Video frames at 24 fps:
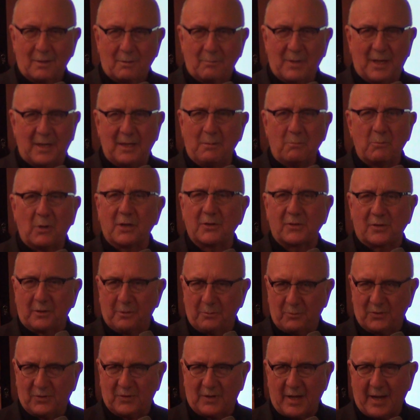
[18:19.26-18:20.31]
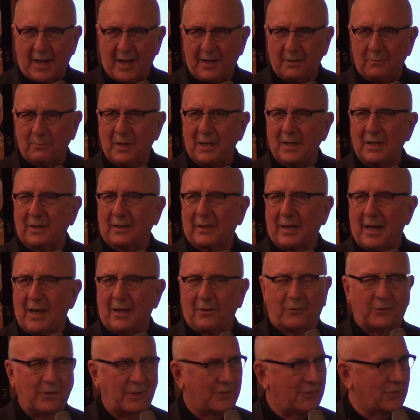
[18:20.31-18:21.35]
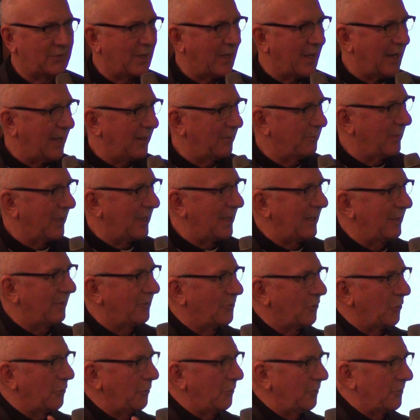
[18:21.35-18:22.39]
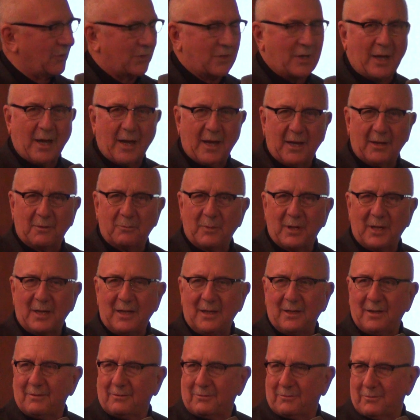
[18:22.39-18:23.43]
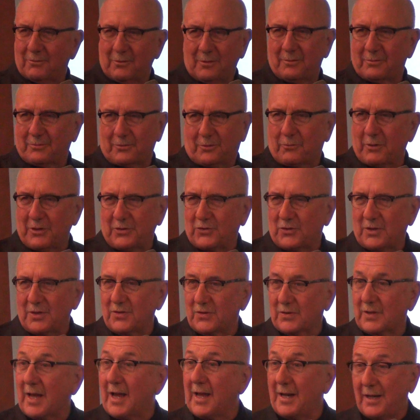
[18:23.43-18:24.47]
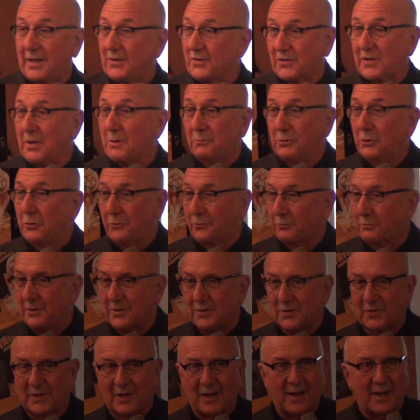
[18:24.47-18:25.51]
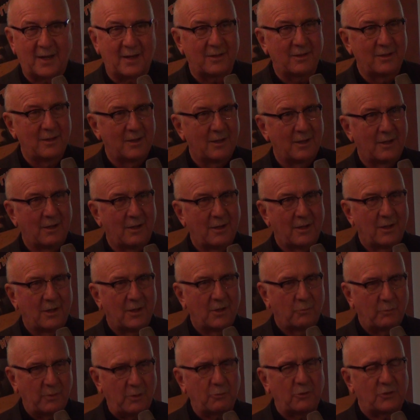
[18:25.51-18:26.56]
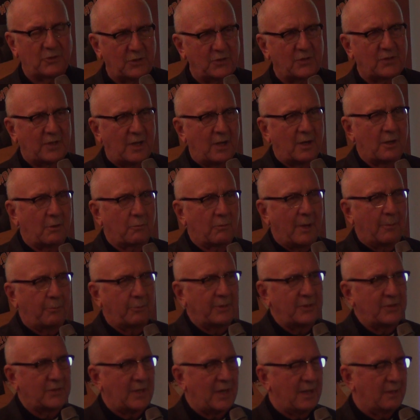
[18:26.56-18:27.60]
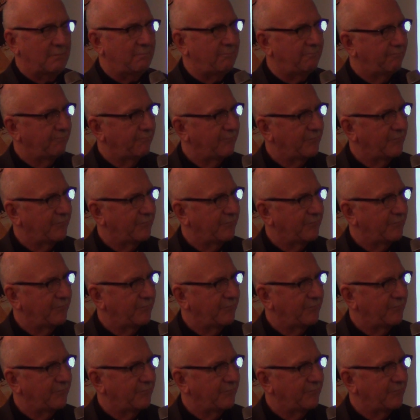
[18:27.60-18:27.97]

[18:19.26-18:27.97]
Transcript: Many Muslims died, many Catholics died, many Jews died, many Christians died, and some Lutherans died. We were just there to represent.